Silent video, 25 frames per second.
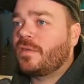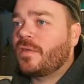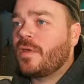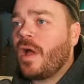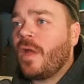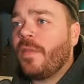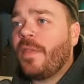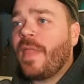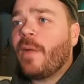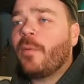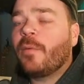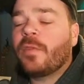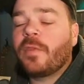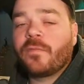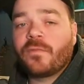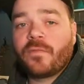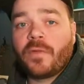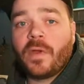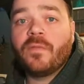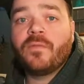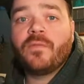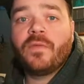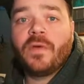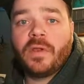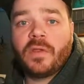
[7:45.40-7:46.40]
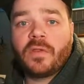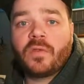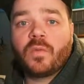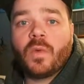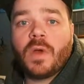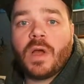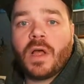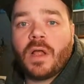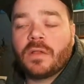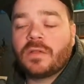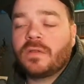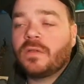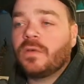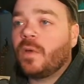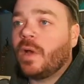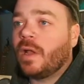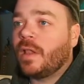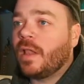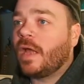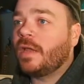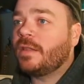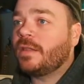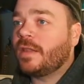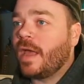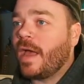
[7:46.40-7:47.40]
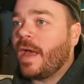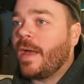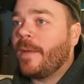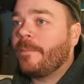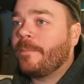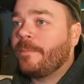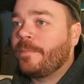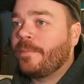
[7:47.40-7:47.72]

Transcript: caught that with the front foot as well too, I like that.